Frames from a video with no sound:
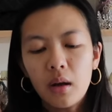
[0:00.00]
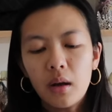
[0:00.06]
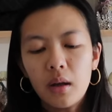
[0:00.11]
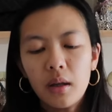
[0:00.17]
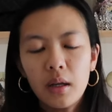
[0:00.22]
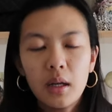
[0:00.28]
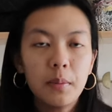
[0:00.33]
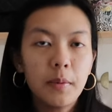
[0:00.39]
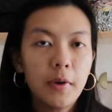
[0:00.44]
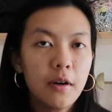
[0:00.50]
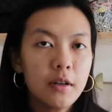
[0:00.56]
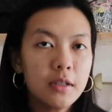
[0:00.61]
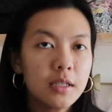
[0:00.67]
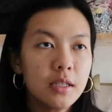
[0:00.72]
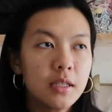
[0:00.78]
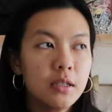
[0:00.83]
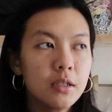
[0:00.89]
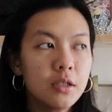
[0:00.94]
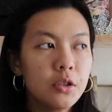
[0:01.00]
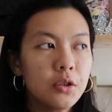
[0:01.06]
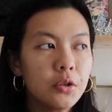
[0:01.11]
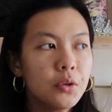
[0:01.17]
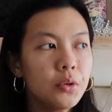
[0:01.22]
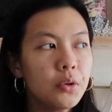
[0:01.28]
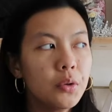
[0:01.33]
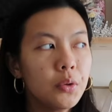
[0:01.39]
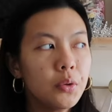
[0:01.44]
in comparison
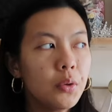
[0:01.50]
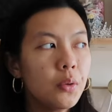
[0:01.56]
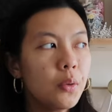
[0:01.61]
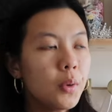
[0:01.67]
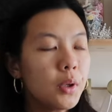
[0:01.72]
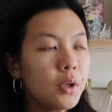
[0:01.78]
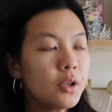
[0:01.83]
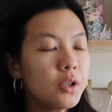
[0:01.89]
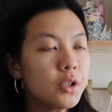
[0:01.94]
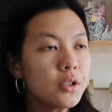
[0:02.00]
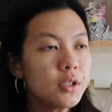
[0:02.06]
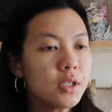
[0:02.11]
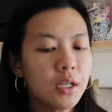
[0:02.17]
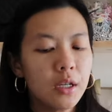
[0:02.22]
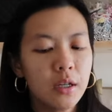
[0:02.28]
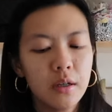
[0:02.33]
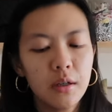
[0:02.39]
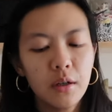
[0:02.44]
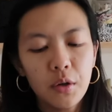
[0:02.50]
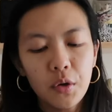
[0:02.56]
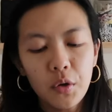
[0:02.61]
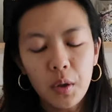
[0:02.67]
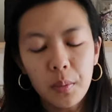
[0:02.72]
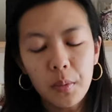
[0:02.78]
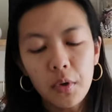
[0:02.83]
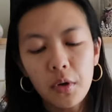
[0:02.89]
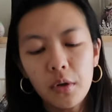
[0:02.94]
to when you're using a
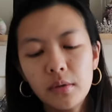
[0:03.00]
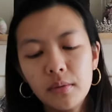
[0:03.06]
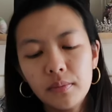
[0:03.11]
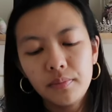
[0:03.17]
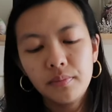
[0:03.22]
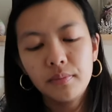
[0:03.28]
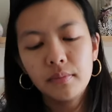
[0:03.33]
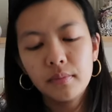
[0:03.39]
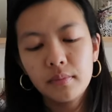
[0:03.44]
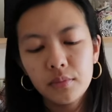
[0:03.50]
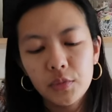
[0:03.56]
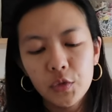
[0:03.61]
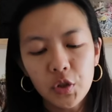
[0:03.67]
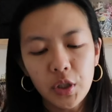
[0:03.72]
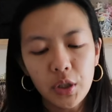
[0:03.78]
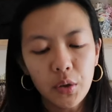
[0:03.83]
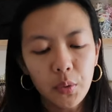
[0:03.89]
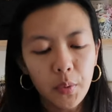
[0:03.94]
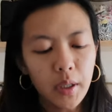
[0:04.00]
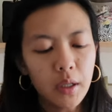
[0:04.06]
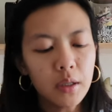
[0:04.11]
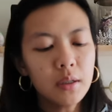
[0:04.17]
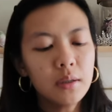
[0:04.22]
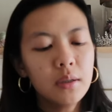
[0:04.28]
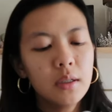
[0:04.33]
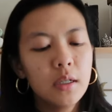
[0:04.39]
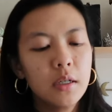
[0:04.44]
normal treadle
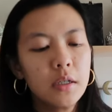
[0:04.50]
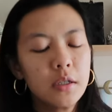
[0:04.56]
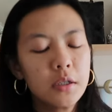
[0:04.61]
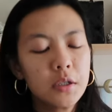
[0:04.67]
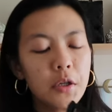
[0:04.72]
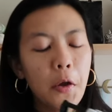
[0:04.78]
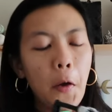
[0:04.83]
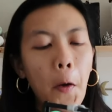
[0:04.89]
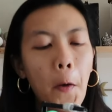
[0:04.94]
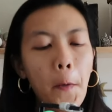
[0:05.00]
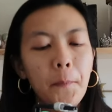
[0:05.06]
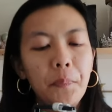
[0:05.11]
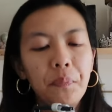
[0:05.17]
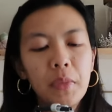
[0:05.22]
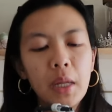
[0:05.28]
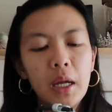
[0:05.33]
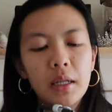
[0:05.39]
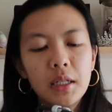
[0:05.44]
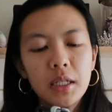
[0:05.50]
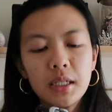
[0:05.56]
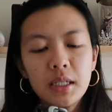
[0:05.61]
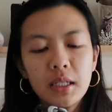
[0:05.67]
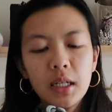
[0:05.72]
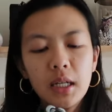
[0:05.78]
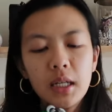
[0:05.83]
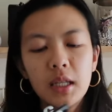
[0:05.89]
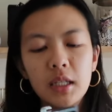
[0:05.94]
wheel. So just
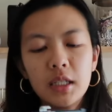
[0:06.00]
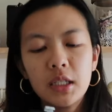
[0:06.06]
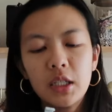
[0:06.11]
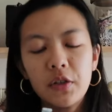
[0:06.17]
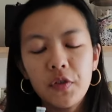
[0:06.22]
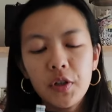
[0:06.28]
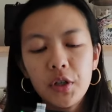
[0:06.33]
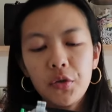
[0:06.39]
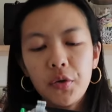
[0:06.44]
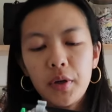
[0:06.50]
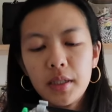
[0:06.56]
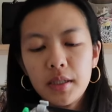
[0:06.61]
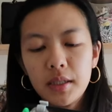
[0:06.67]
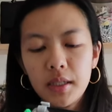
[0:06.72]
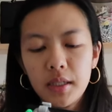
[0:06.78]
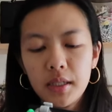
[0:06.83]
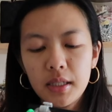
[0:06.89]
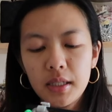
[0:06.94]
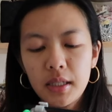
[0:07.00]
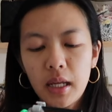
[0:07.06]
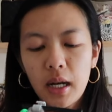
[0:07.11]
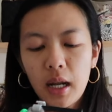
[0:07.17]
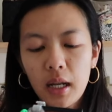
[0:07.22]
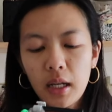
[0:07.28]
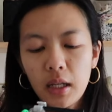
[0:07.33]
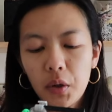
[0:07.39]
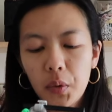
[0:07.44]
like these different nuances that
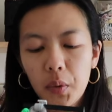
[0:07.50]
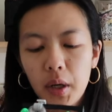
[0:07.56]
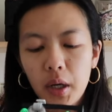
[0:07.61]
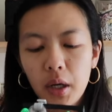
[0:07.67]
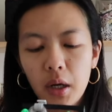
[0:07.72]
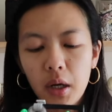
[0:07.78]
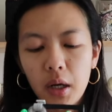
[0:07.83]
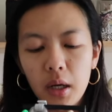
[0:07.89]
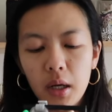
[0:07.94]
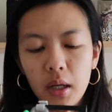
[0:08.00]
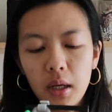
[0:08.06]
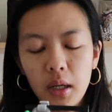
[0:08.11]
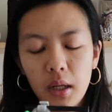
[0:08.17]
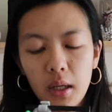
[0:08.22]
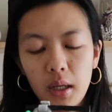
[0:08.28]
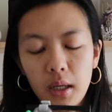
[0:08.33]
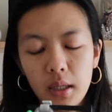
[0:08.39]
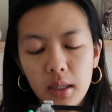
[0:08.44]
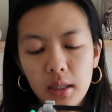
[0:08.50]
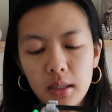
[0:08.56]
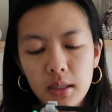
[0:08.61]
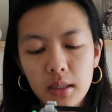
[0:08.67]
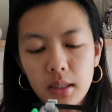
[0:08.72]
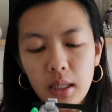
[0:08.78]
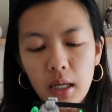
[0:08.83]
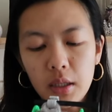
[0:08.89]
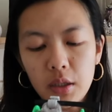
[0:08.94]
I need to work on,
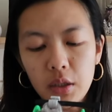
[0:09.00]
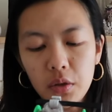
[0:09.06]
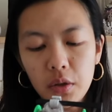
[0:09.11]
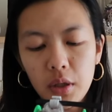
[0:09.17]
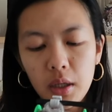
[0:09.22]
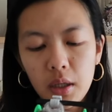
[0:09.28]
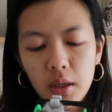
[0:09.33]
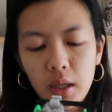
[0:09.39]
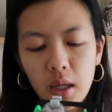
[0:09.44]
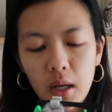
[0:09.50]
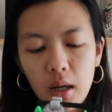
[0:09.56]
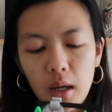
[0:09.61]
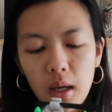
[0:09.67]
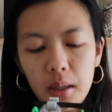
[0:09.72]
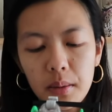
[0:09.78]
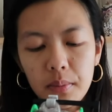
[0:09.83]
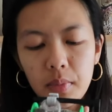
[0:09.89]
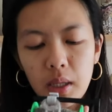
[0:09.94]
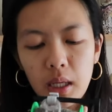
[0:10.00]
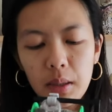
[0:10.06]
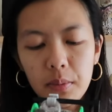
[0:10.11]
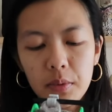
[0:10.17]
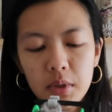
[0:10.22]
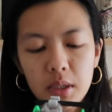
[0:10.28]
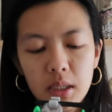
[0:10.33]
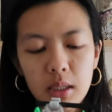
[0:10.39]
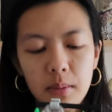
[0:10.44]
and I do think that I am
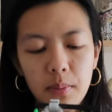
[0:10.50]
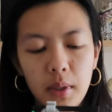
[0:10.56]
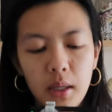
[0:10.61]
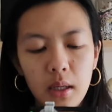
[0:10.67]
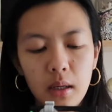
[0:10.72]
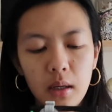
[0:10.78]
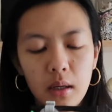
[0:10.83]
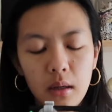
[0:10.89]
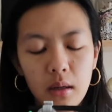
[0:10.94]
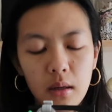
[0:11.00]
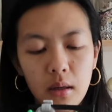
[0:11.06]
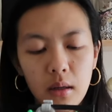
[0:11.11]
able to spin